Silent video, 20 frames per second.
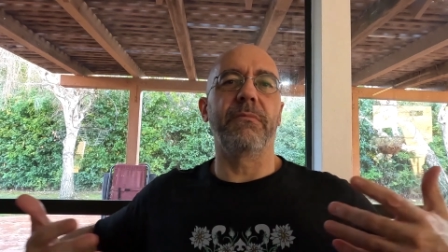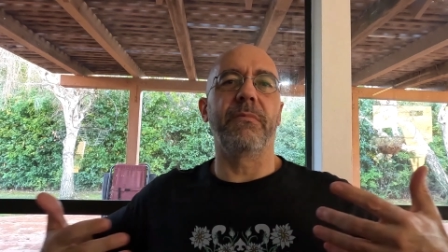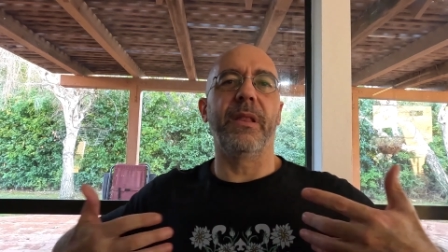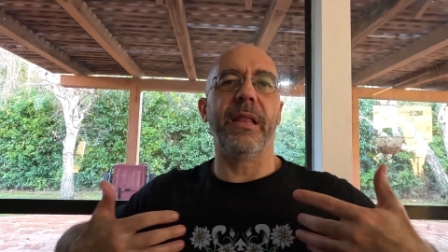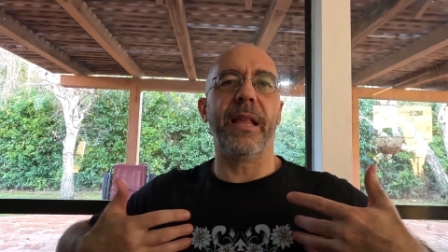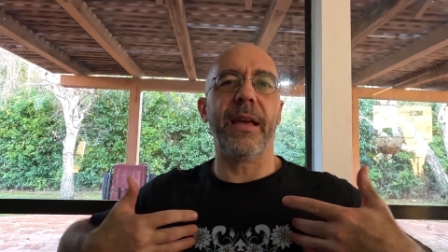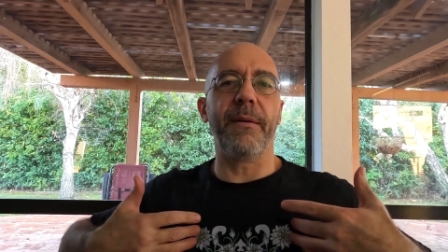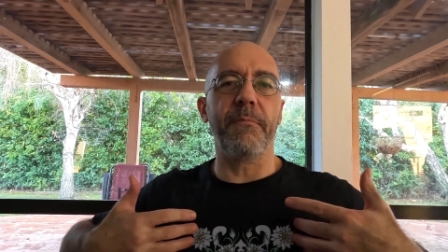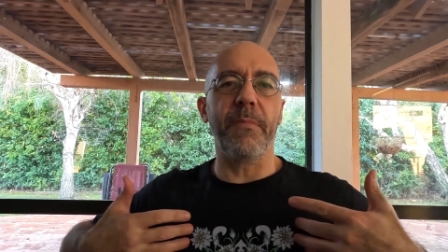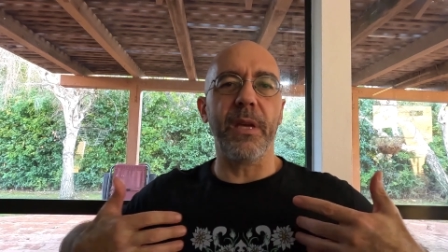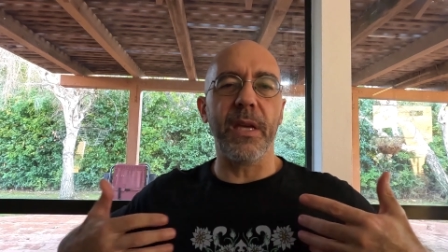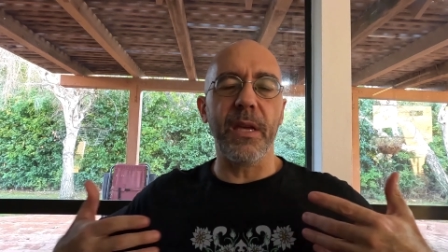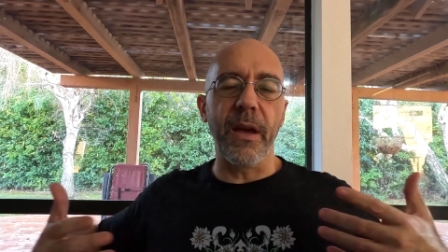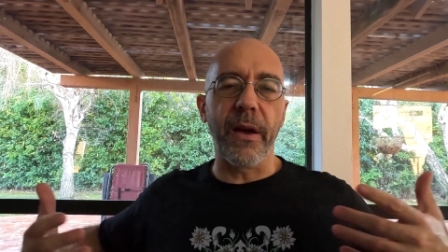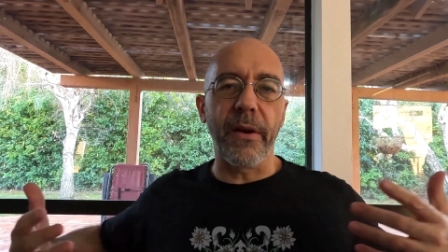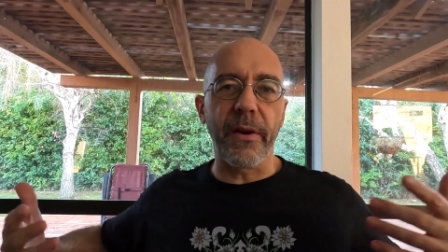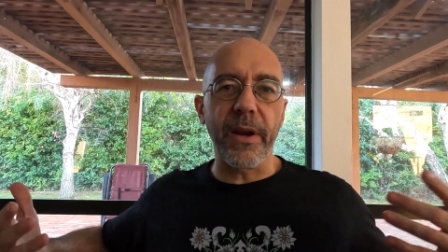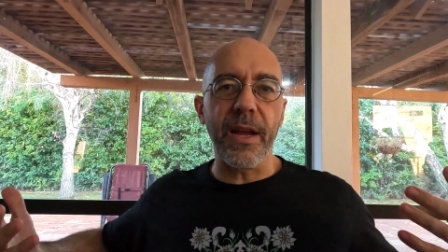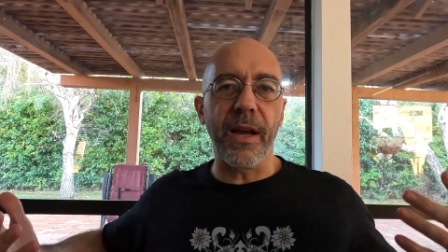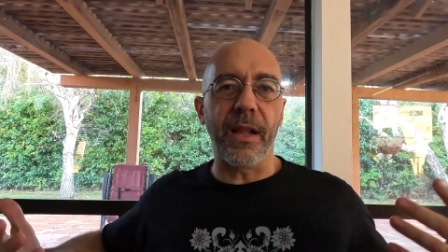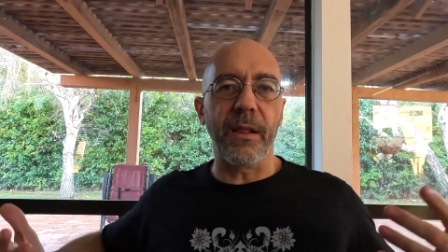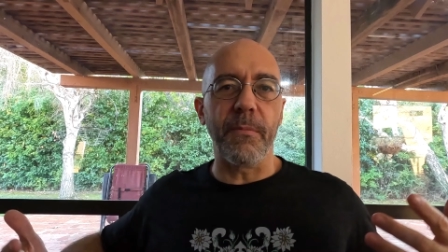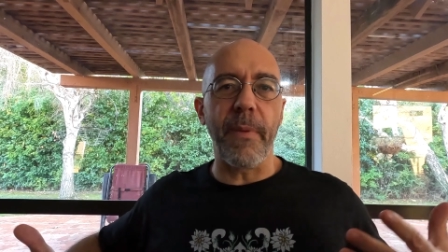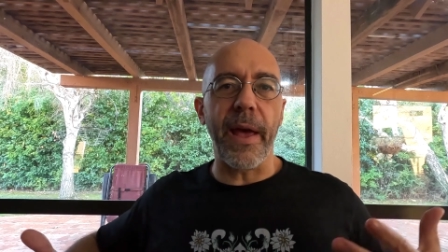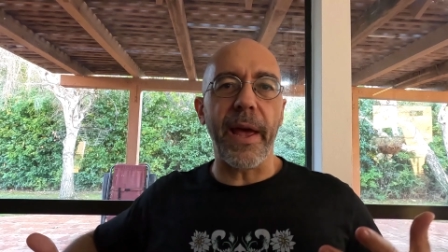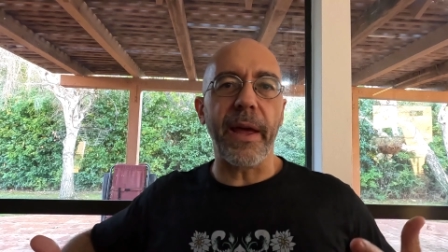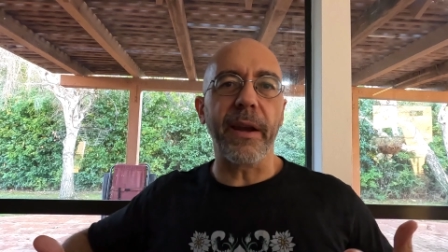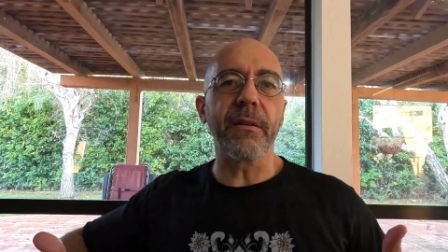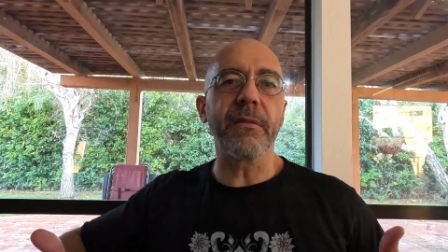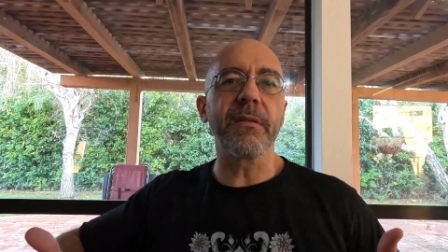let me, a real
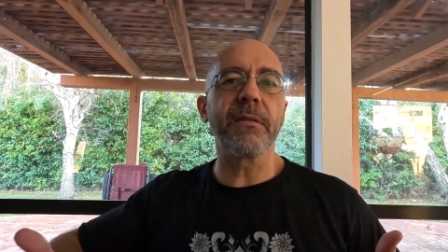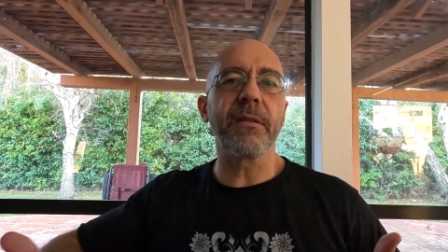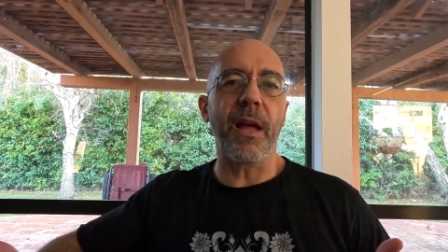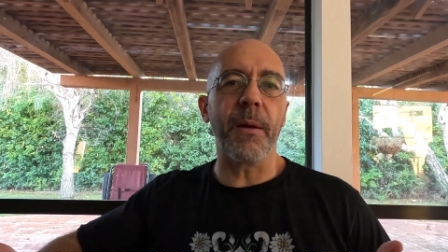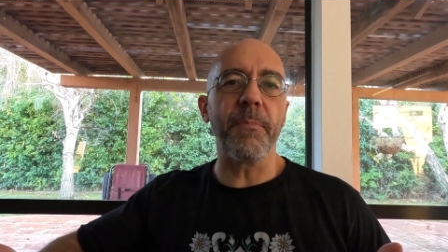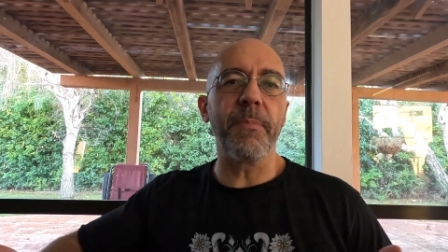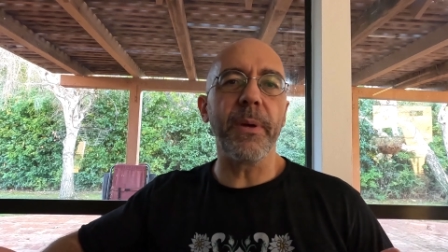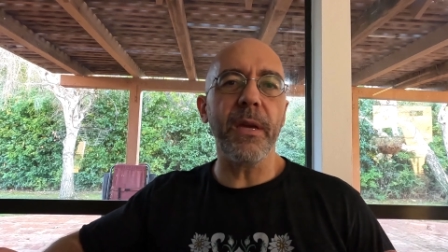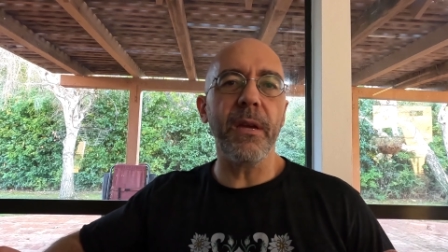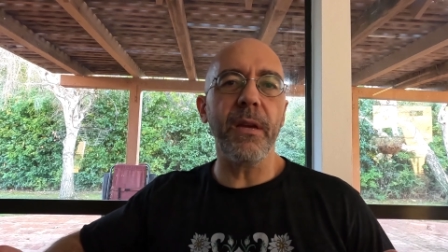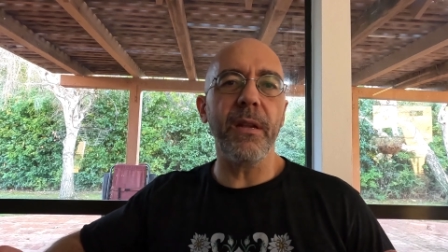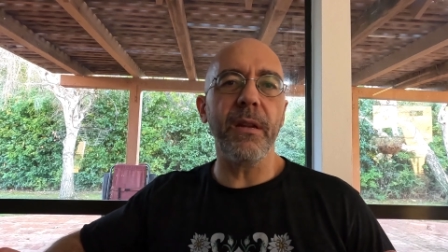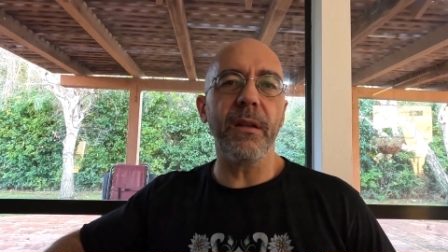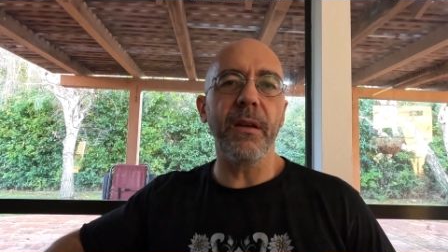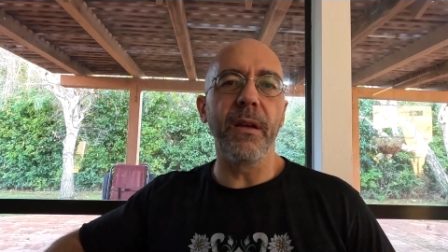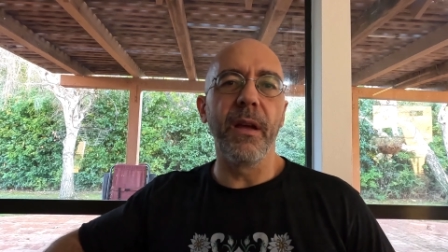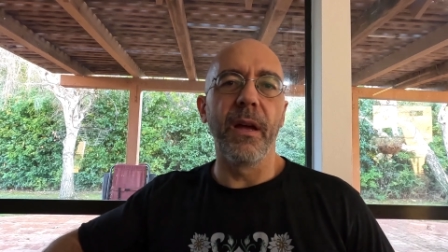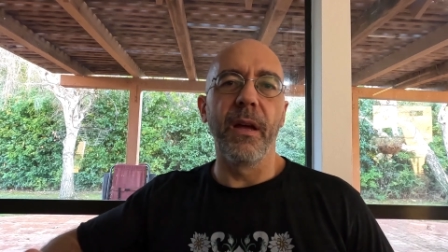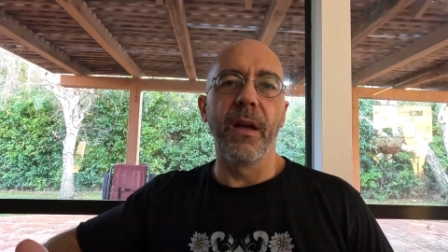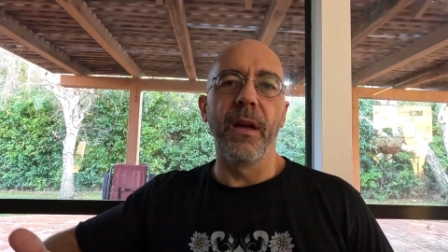man, step in,